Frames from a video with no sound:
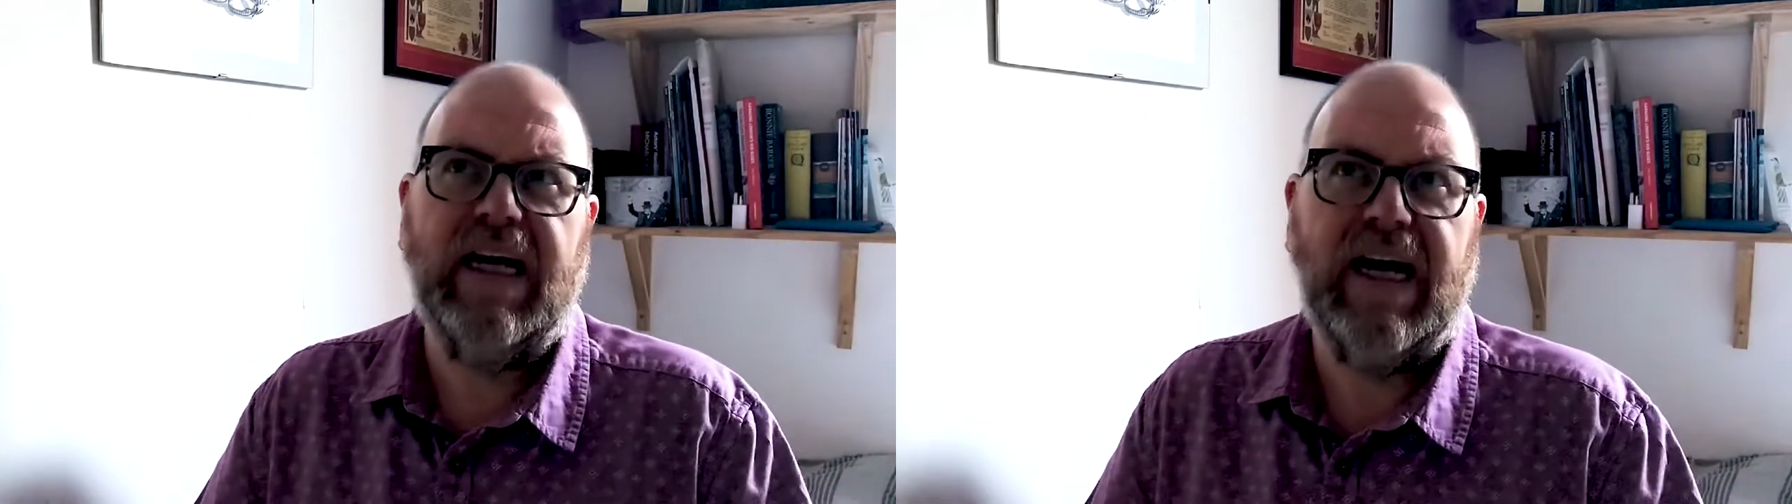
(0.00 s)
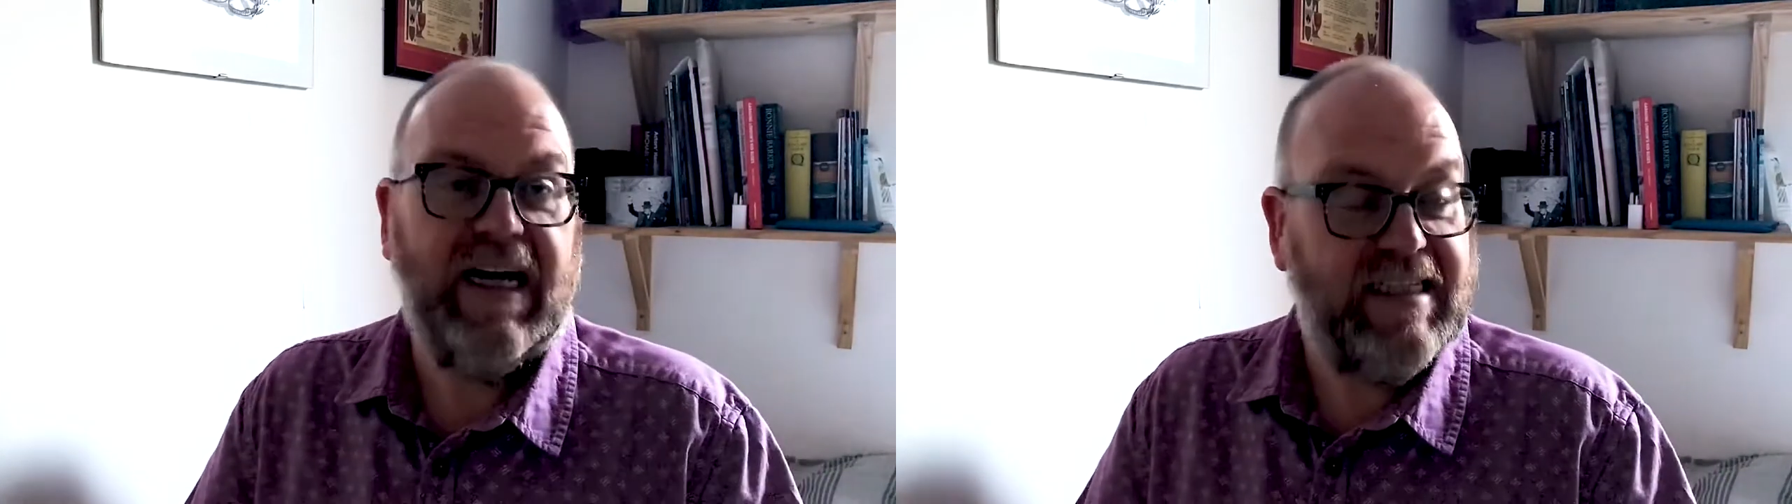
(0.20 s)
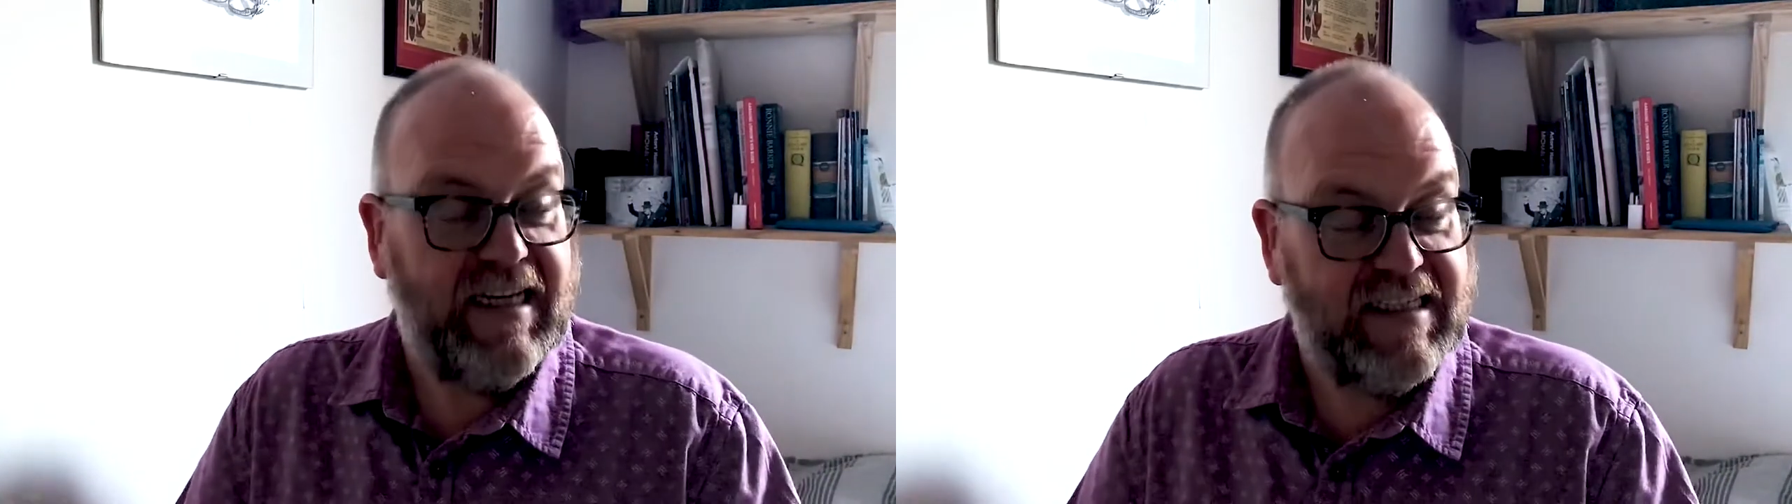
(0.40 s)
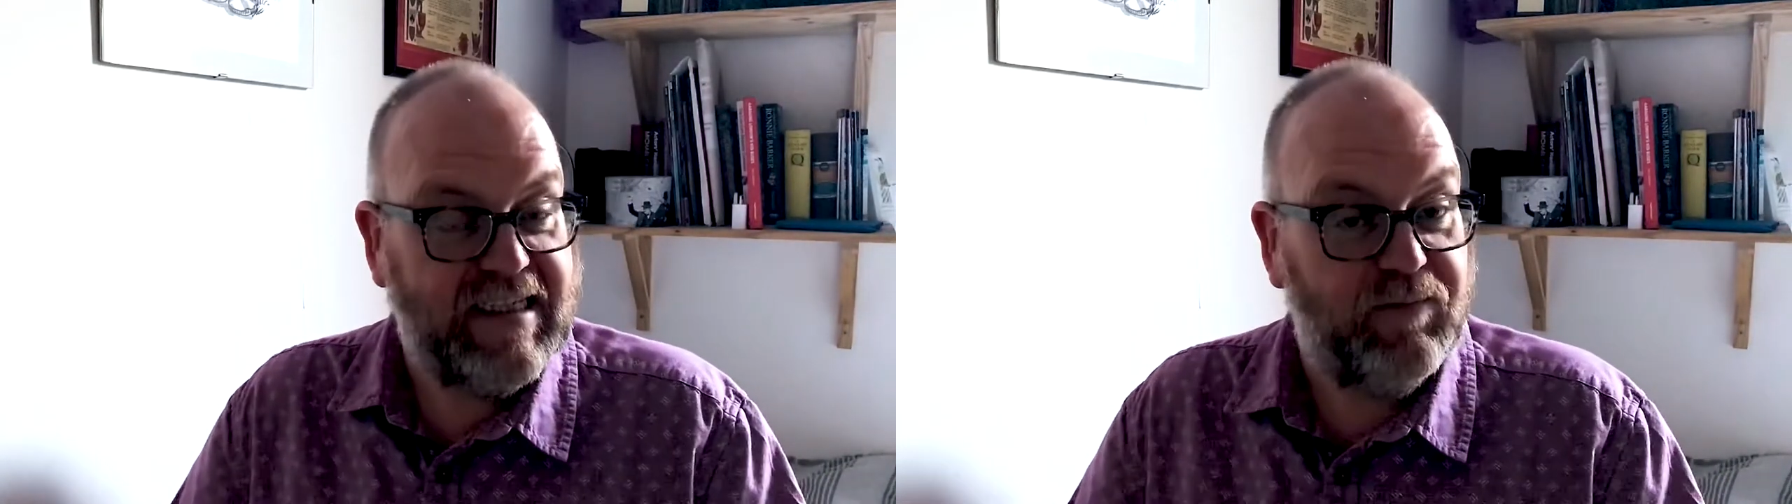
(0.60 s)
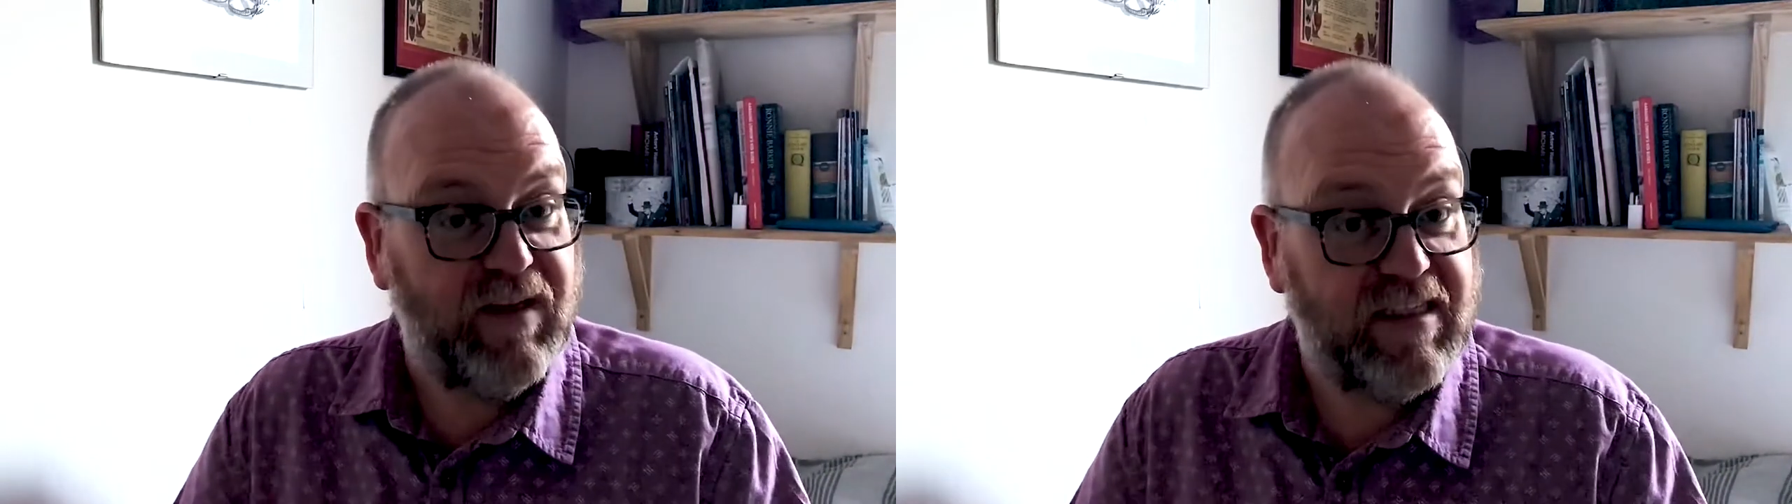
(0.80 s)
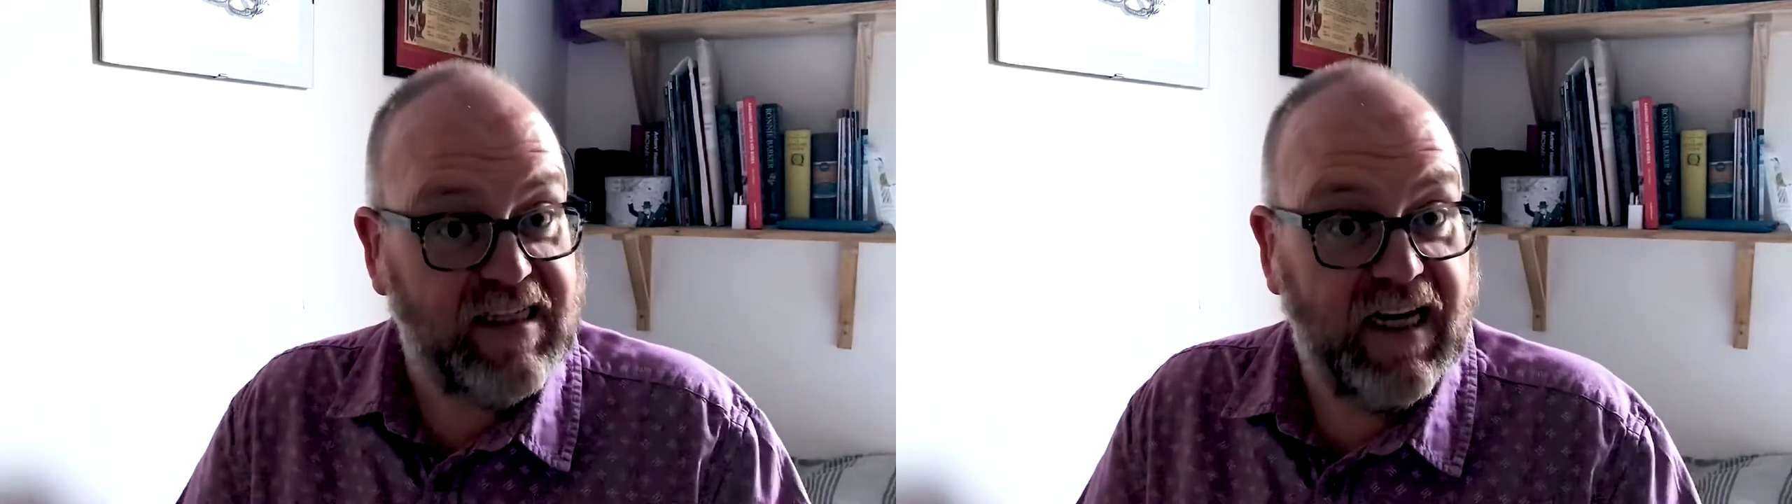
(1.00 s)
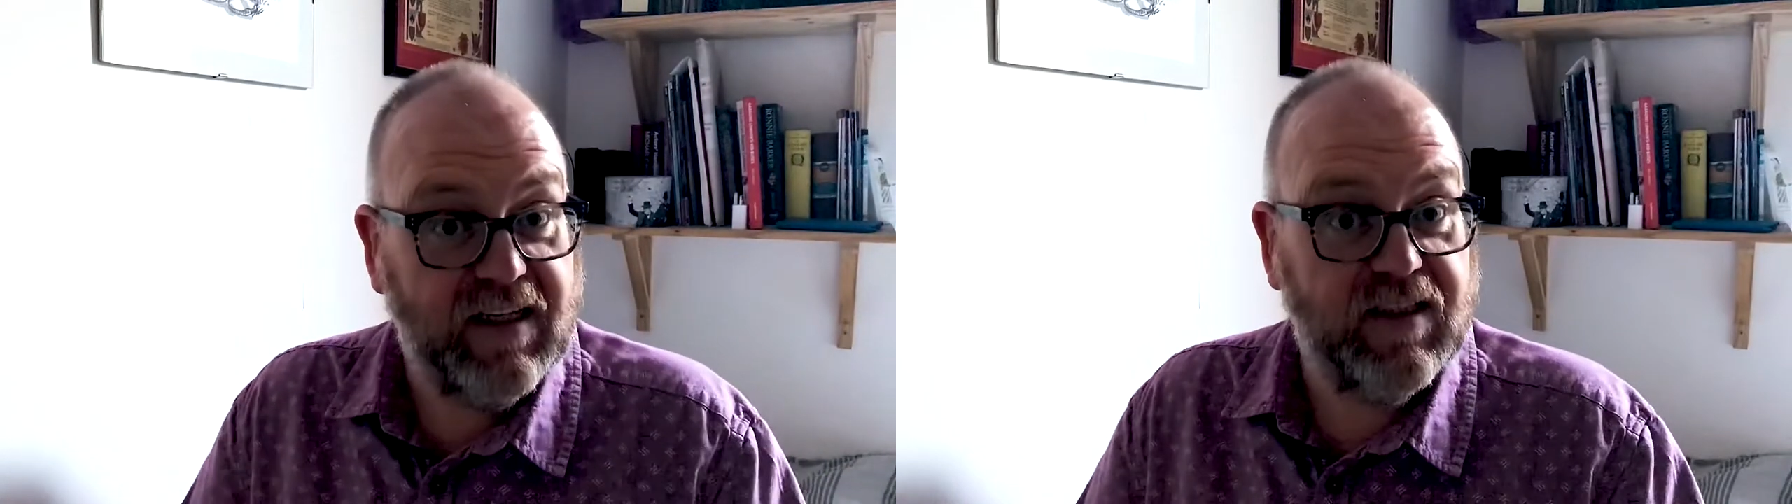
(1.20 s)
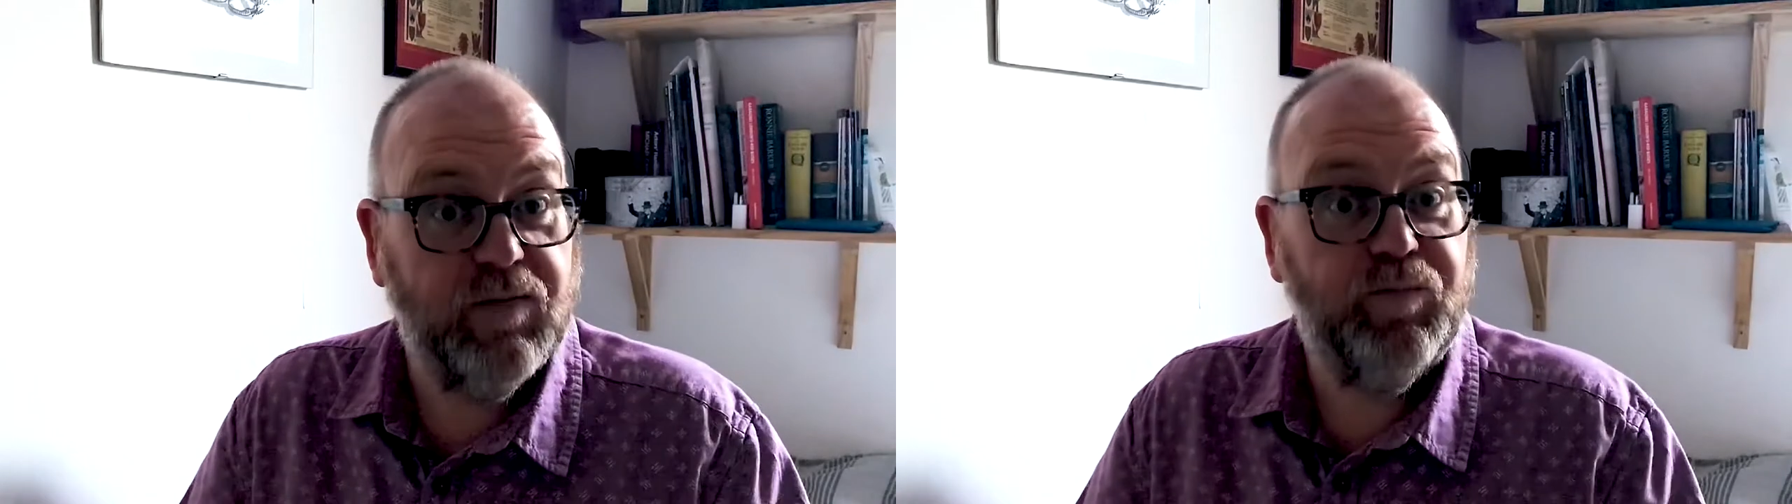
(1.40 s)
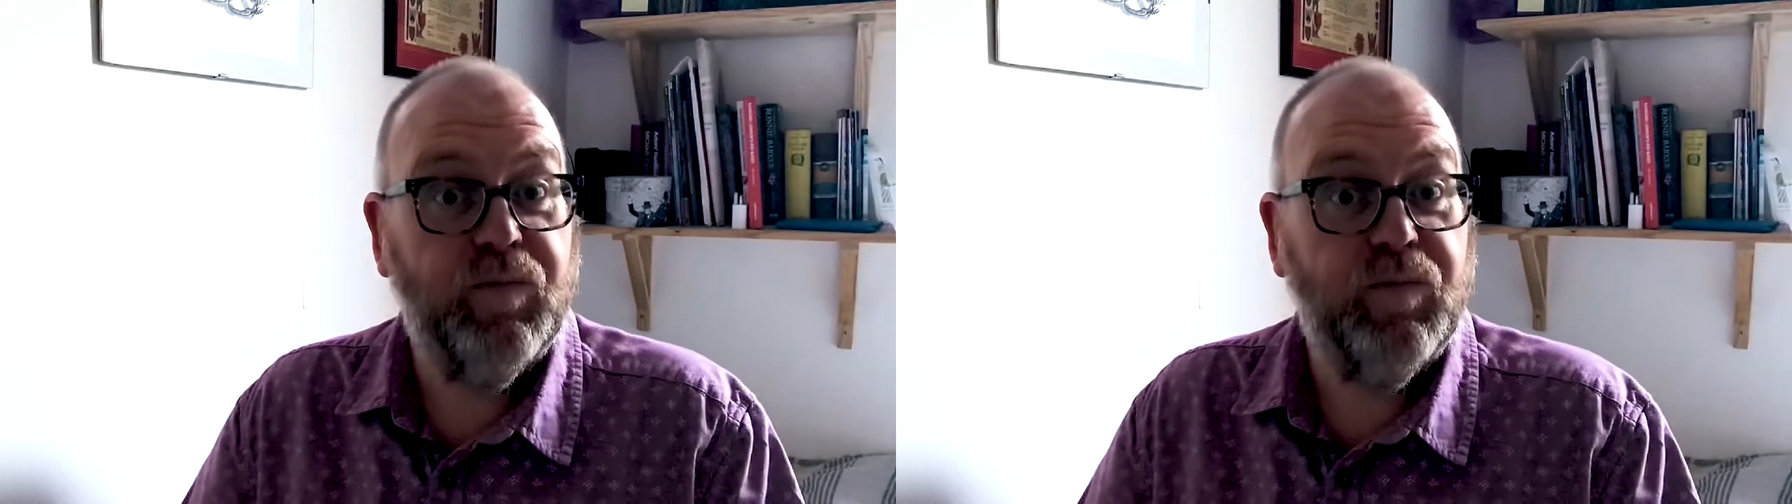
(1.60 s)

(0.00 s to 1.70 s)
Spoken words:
1876,